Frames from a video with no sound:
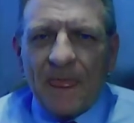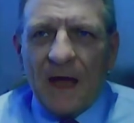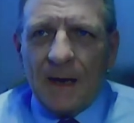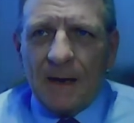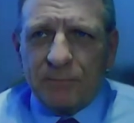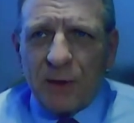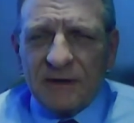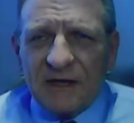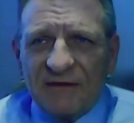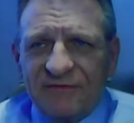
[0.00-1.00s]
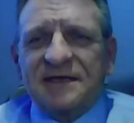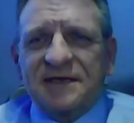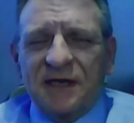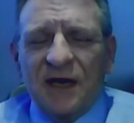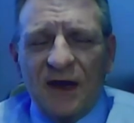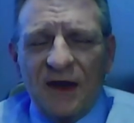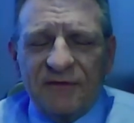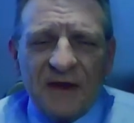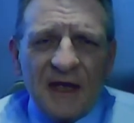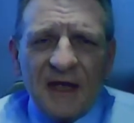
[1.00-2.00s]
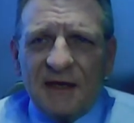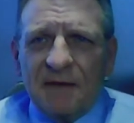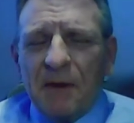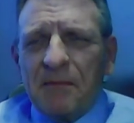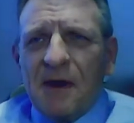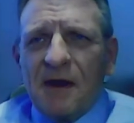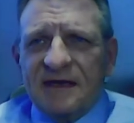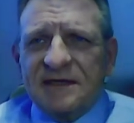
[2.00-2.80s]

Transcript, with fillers: uh, probably a flatter curve. The bond market's